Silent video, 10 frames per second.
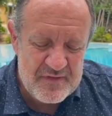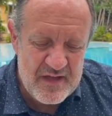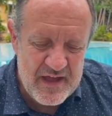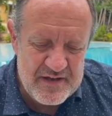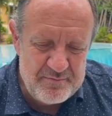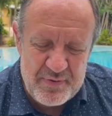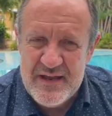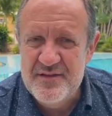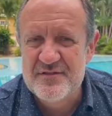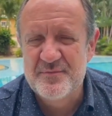And it
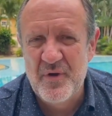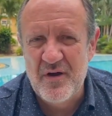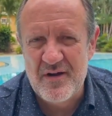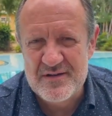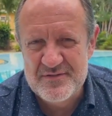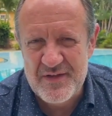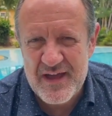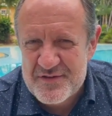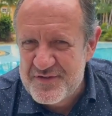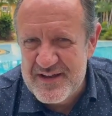pleases my heart to
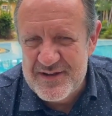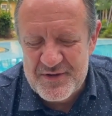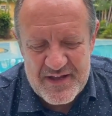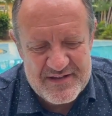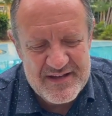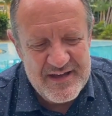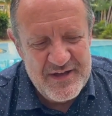actually look at